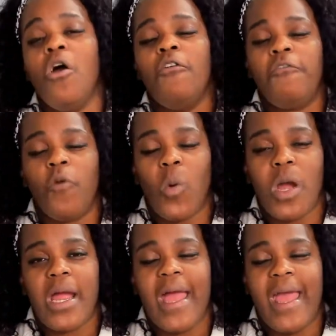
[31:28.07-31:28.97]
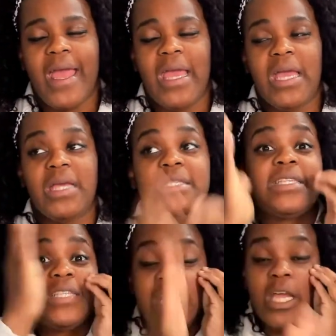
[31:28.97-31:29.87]
for a
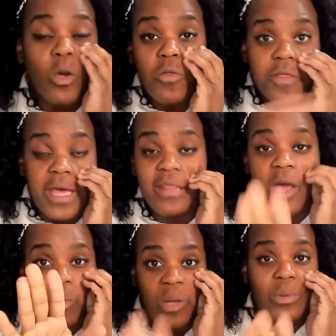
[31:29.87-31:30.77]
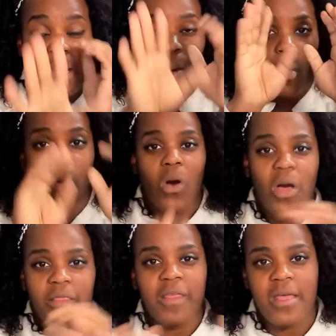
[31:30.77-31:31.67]
single thing that we like,
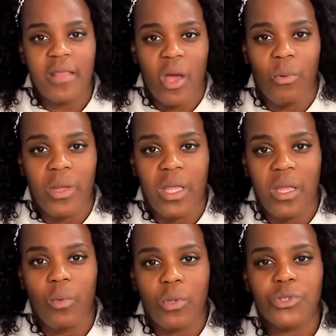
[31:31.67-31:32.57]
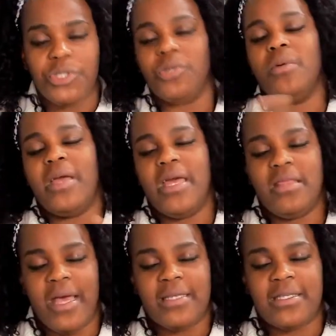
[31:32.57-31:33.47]
one thing that we will do in
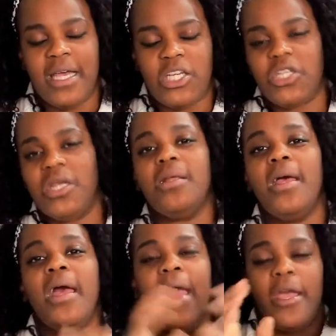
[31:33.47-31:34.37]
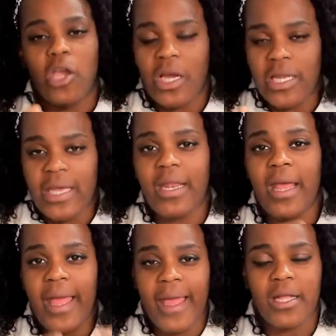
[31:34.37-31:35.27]
that session, and you're going to get
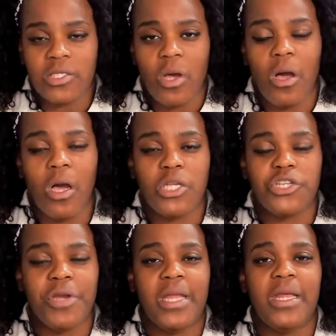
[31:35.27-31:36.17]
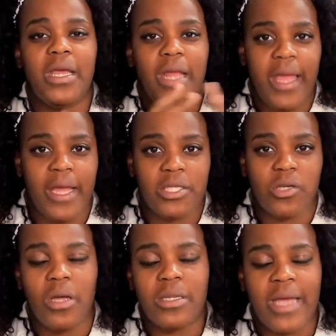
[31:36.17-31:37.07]
hands-on training and
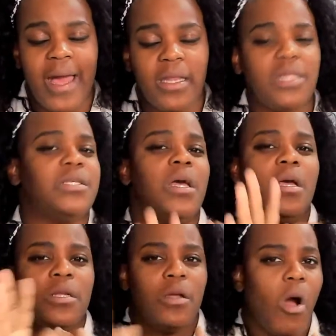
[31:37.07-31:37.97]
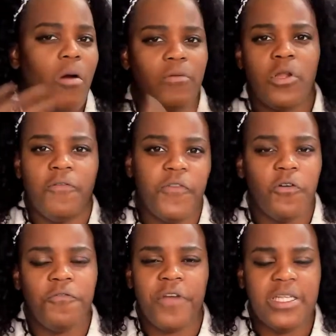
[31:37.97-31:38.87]
hands-on guidance, feel
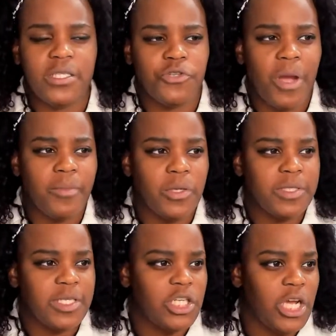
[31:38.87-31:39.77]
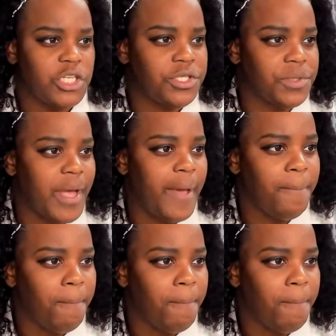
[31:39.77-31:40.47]
free to drop those suggestions. Okay.